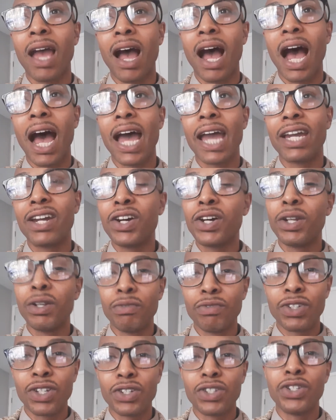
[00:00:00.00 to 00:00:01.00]
I could
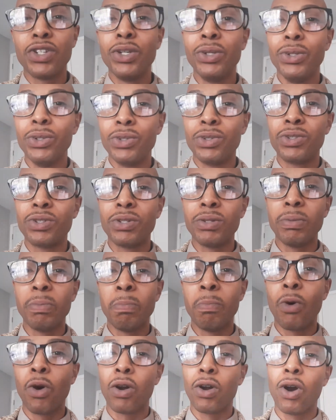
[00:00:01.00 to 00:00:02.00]
have just used
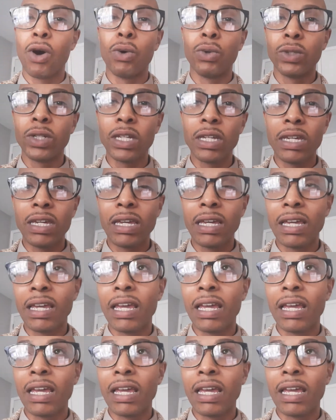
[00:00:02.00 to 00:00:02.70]
more Goldie.